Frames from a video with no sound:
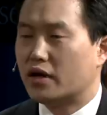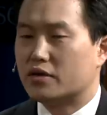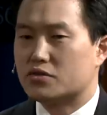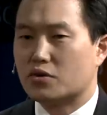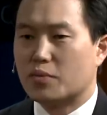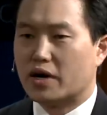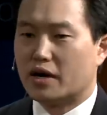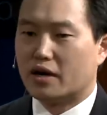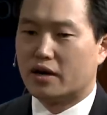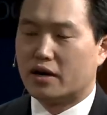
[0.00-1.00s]
And so
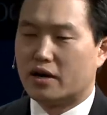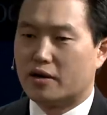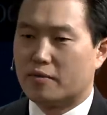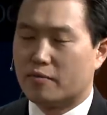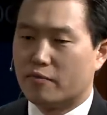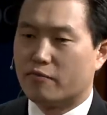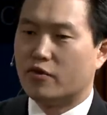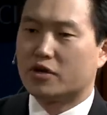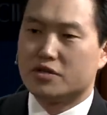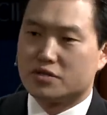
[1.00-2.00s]
my
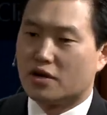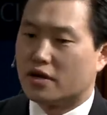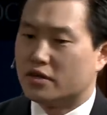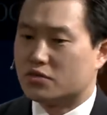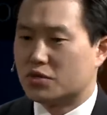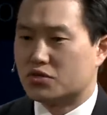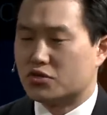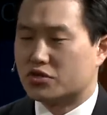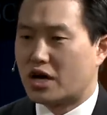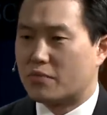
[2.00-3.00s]
focus on this
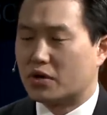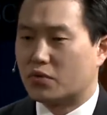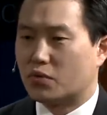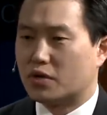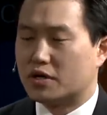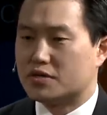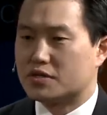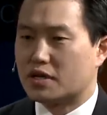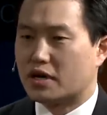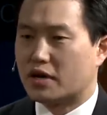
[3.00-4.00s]
research topic was